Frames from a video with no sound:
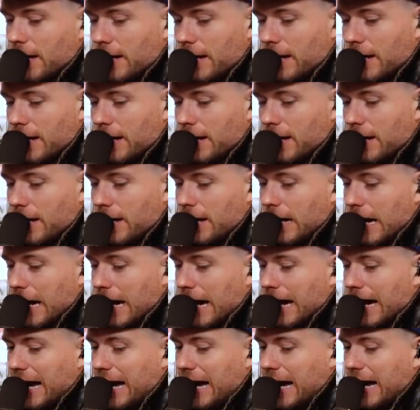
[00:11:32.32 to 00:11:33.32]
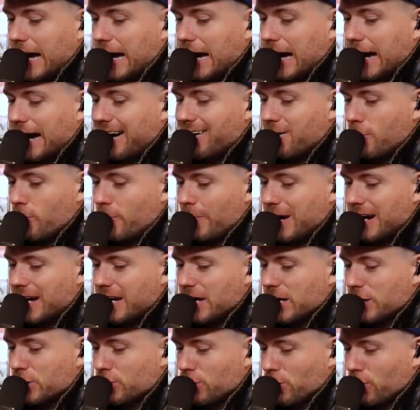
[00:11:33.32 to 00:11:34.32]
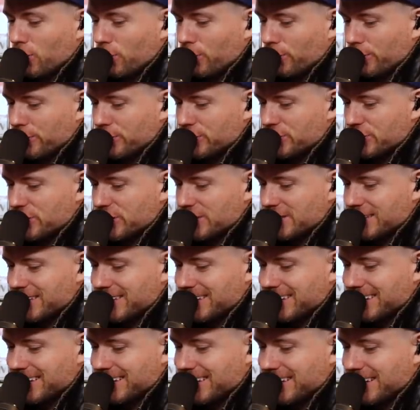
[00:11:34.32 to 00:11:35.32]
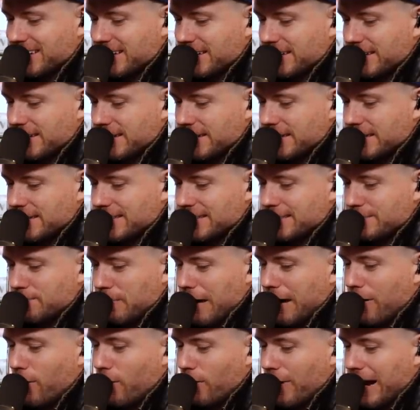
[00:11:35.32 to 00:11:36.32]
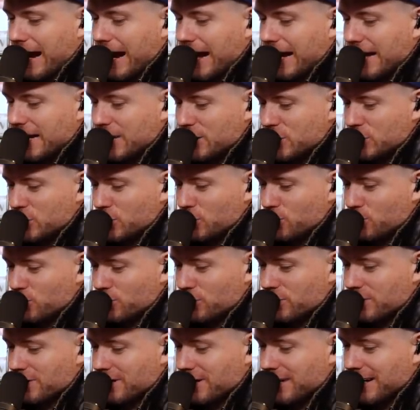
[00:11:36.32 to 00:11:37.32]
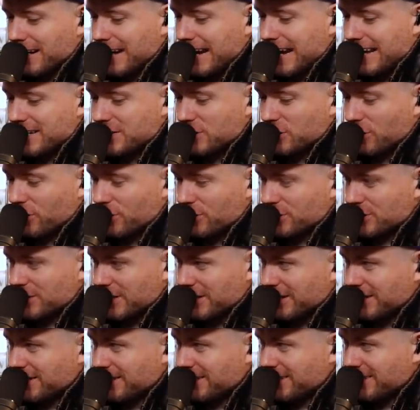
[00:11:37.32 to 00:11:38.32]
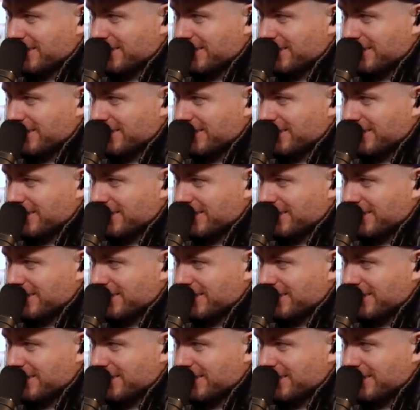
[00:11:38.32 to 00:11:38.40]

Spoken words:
How many crows did Sparrow Halley shoot last Thursday?